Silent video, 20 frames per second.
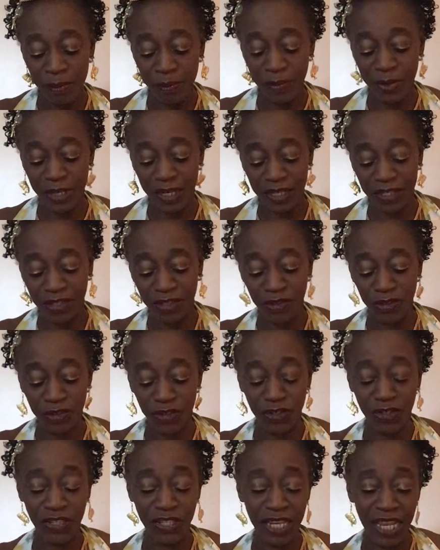But that's not
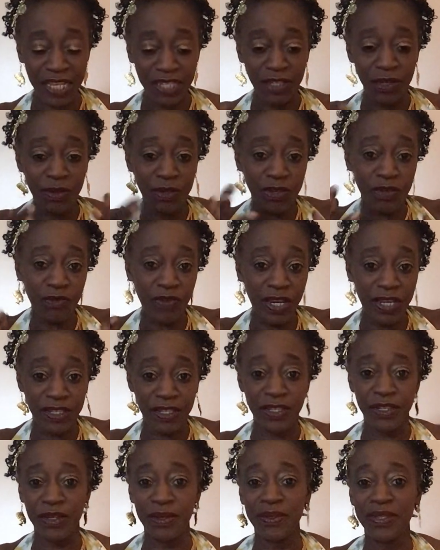just yet, so it's great
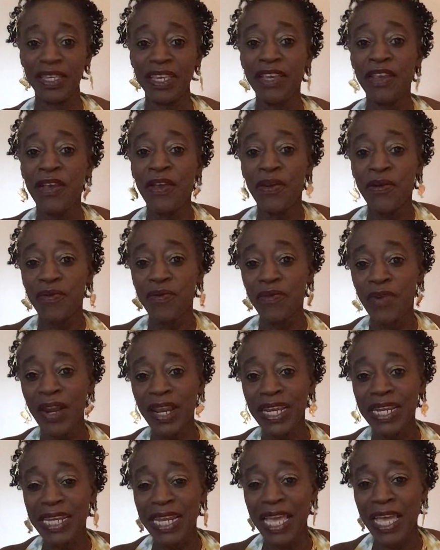to use it
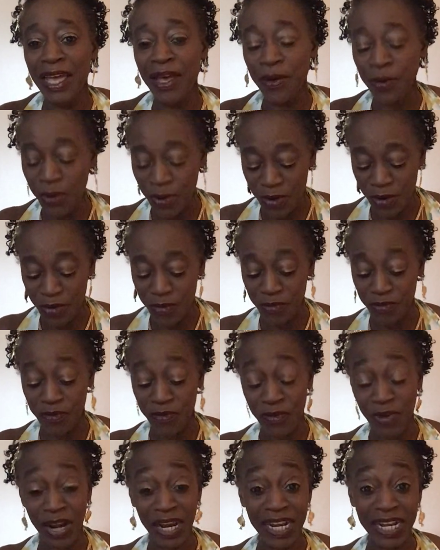right now.
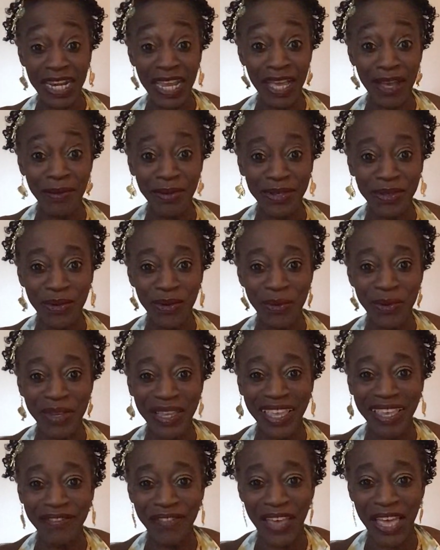Right now is all we
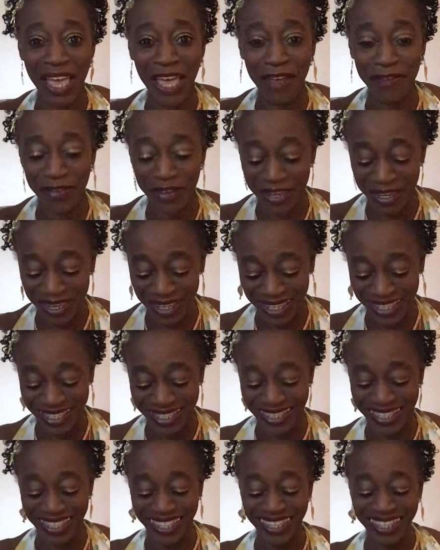ever have, huh?
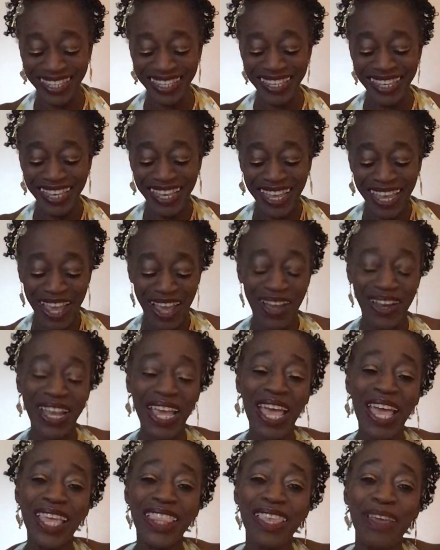
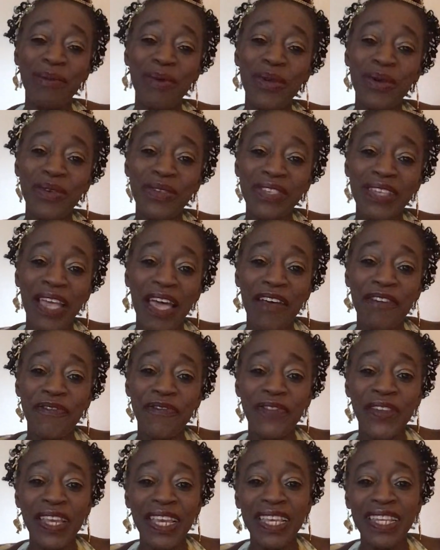Okay, and then we also have
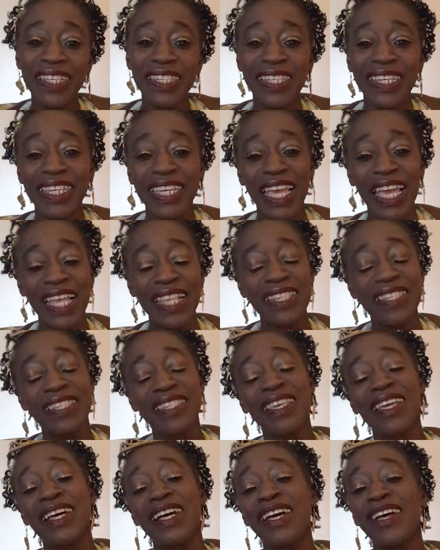Venus in
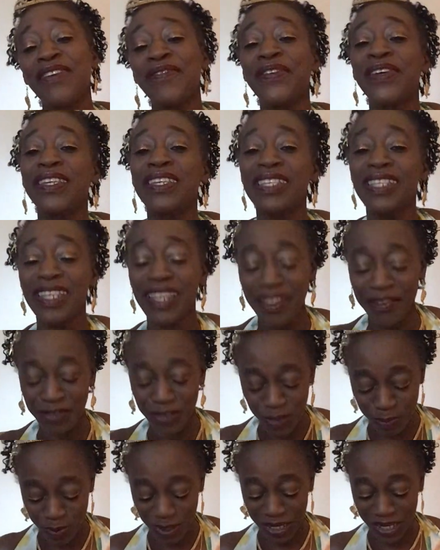Cancer. Venus loves
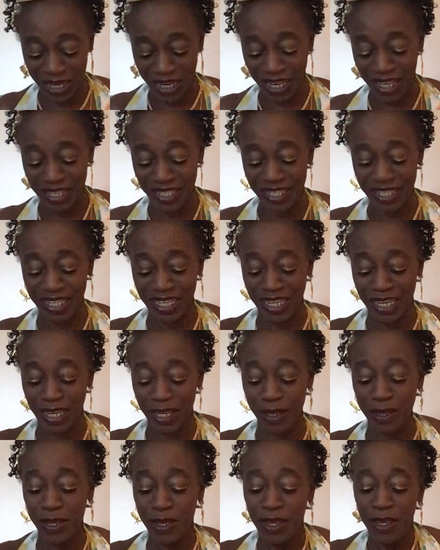to be in Cancer
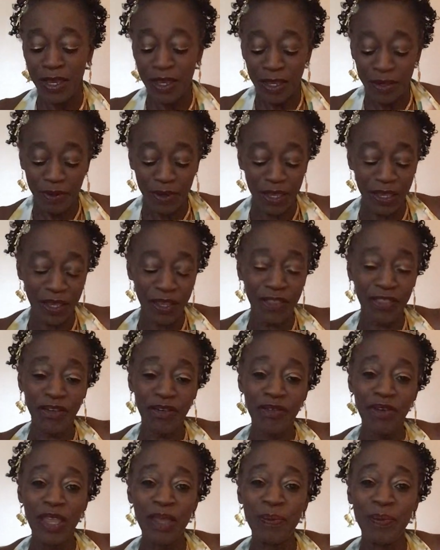here. The
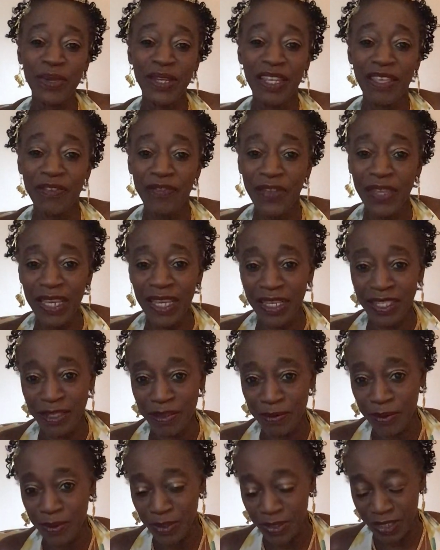great benefics,
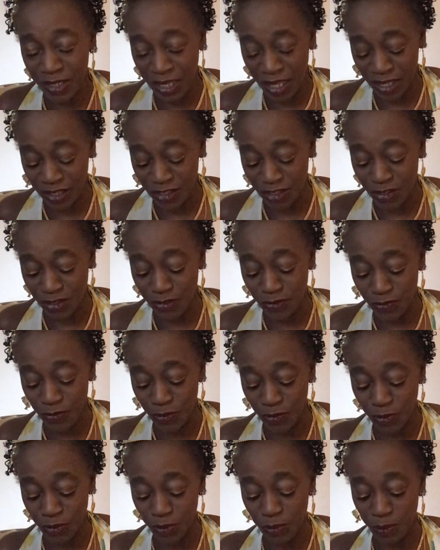because Cancer is
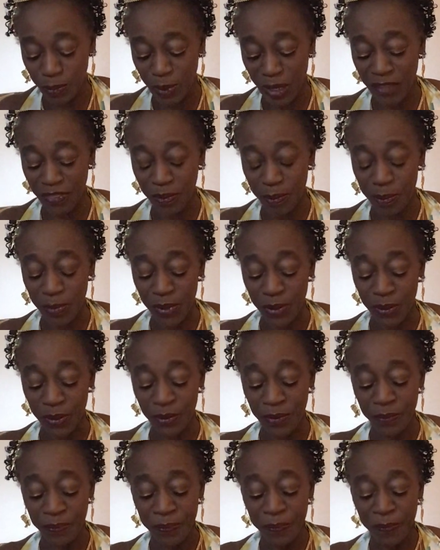ruled by the
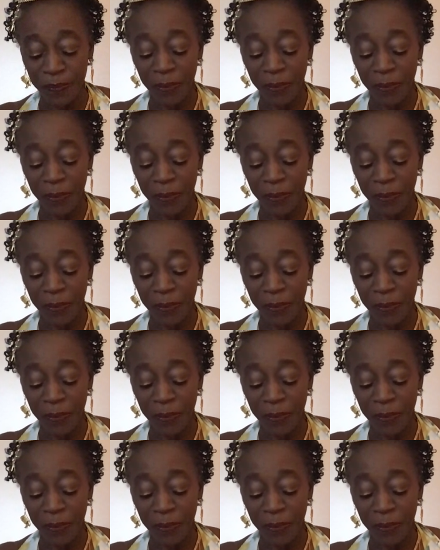moon.